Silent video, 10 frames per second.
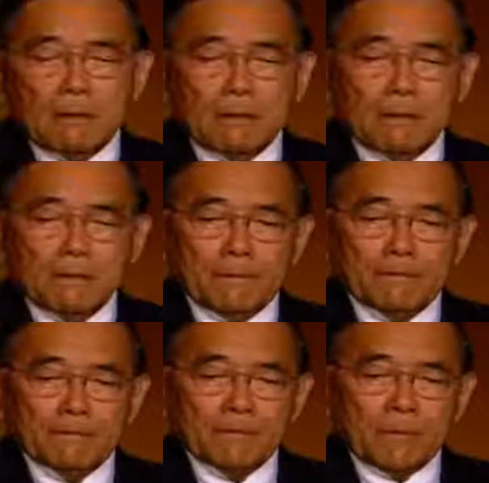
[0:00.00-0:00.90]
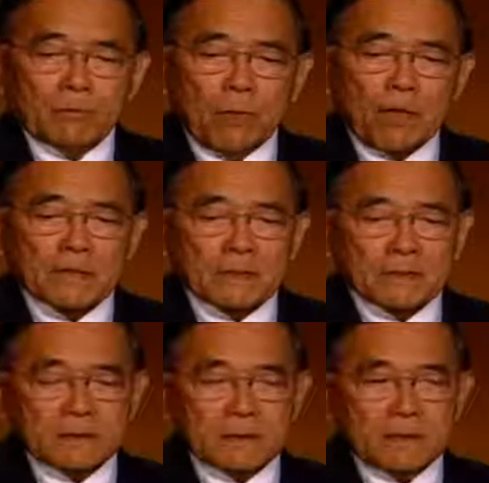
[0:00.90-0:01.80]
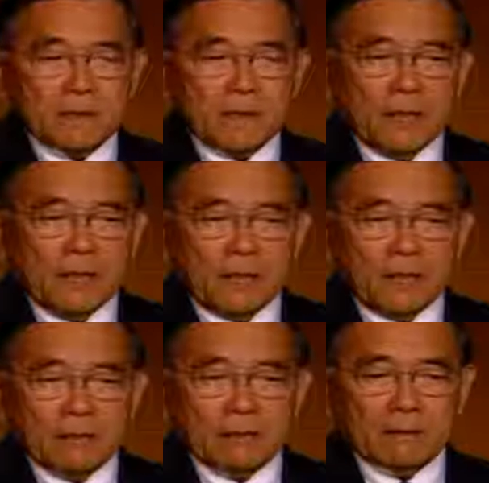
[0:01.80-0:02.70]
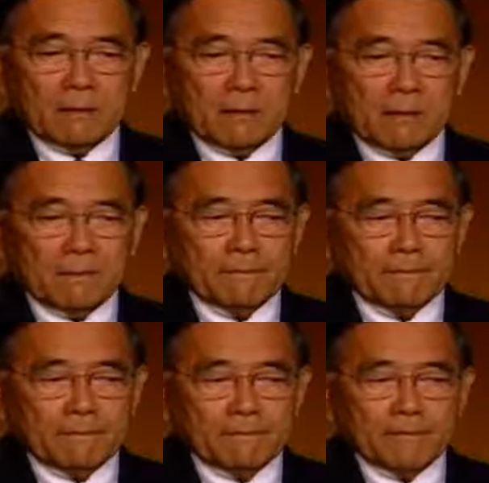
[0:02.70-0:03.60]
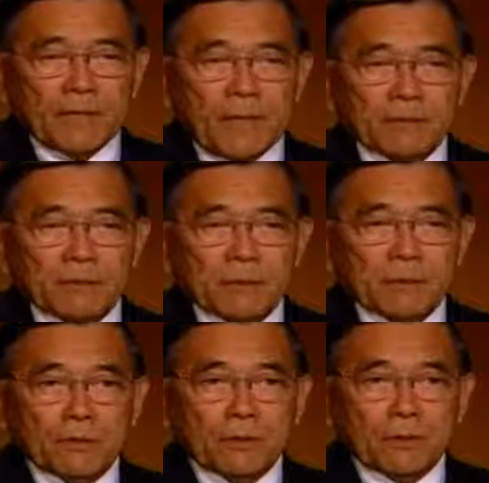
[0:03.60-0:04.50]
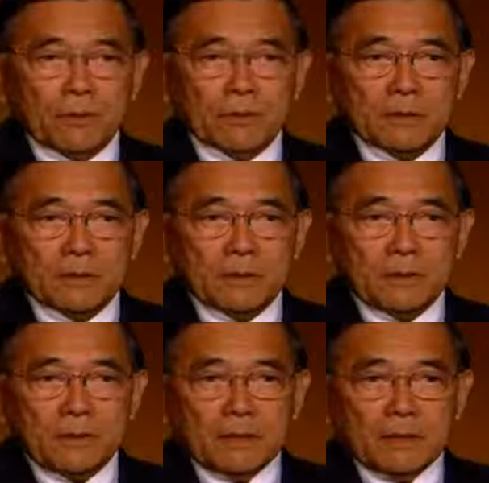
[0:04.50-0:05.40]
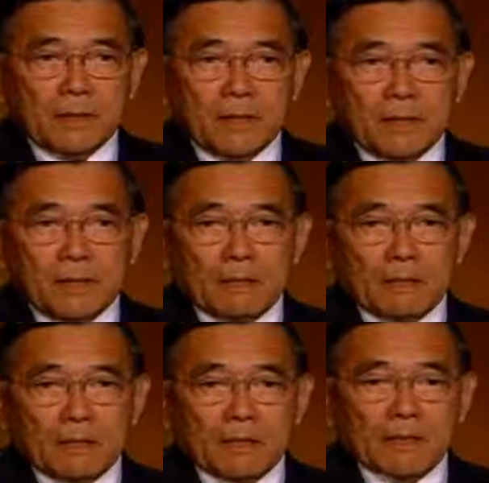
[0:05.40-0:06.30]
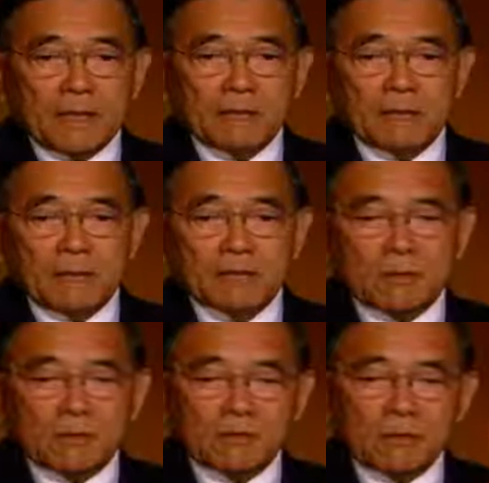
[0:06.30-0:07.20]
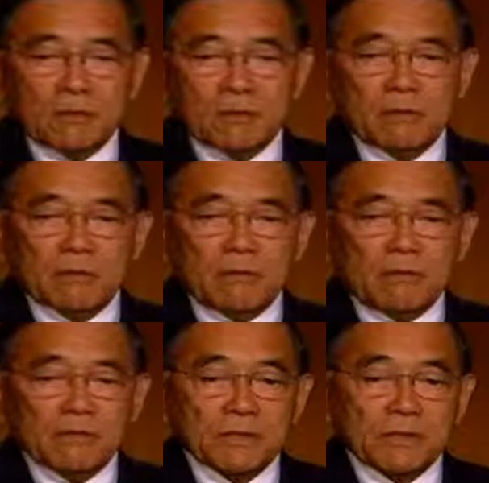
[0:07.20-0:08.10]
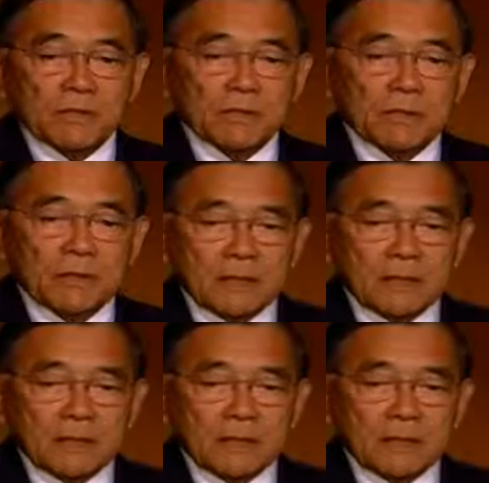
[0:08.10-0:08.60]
Roslyn and National Airport. And about that time, someone broke into the conversation.